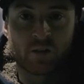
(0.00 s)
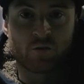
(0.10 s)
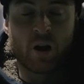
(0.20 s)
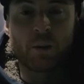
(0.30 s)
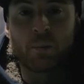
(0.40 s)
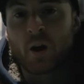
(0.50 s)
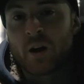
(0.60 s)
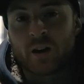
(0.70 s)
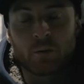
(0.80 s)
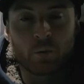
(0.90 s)
a
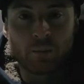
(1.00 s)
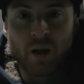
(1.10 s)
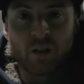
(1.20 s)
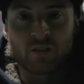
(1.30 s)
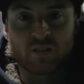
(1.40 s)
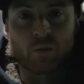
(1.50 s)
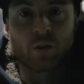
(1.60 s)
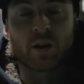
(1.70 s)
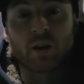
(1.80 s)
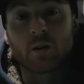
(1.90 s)
tripod and rebalance
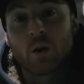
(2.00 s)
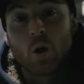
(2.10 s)
everything.